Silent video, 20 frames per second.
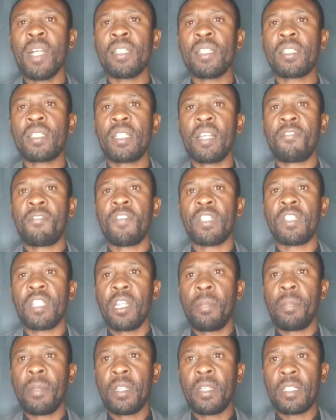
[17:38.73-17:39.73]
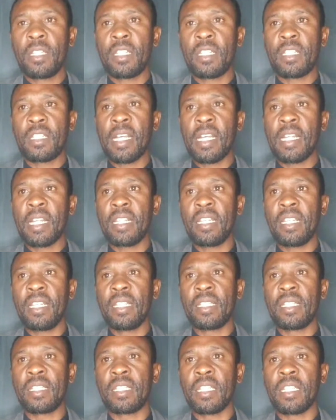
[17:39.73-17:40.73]
the feasibility study
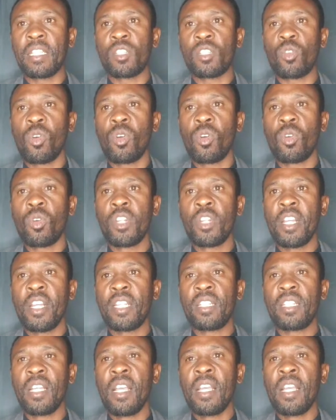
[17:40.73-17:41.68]
is concluded,